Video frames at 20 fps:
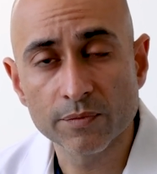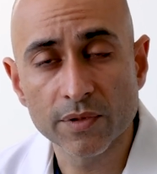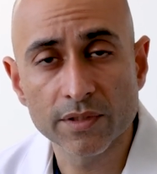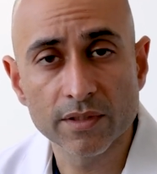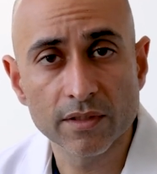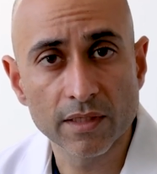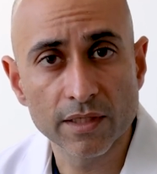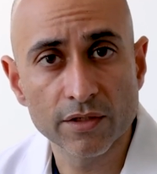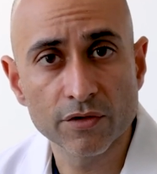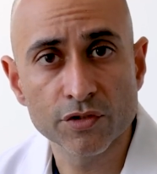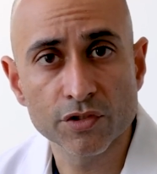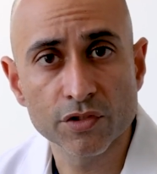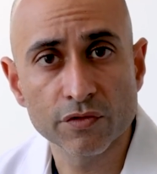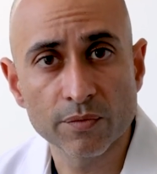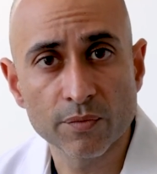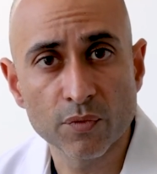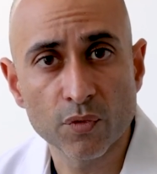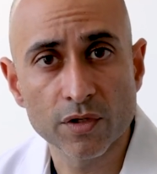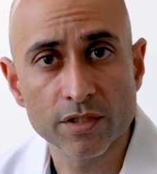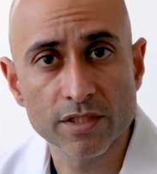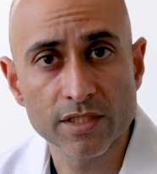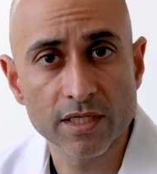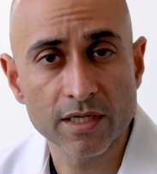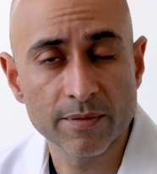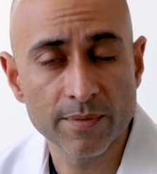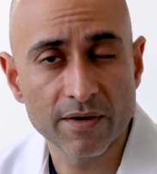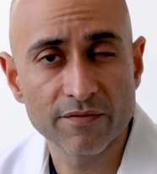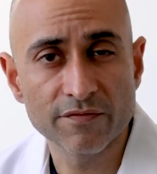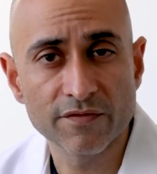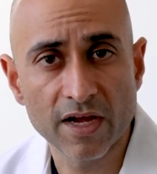but the literature reports it in
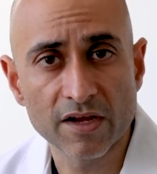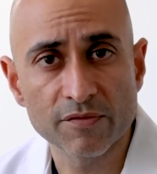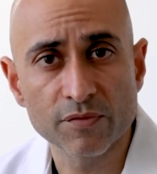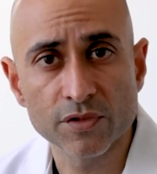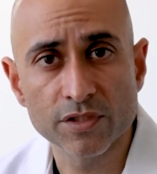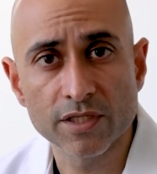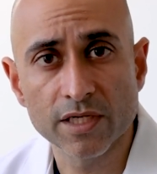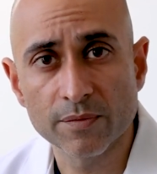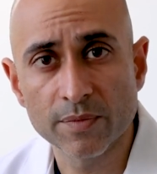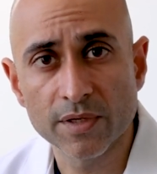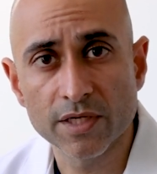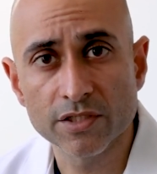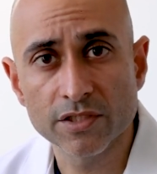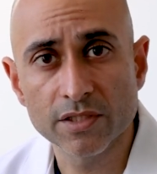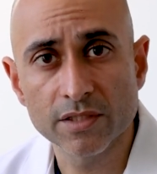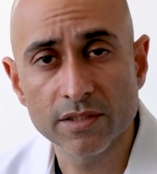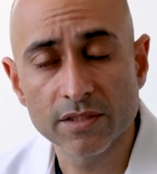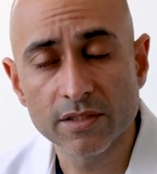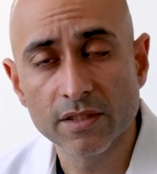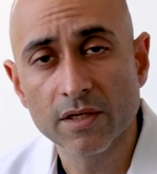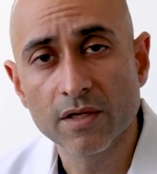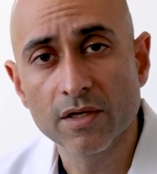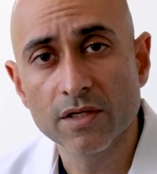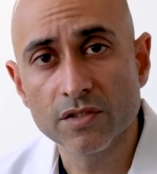about 5% of patients.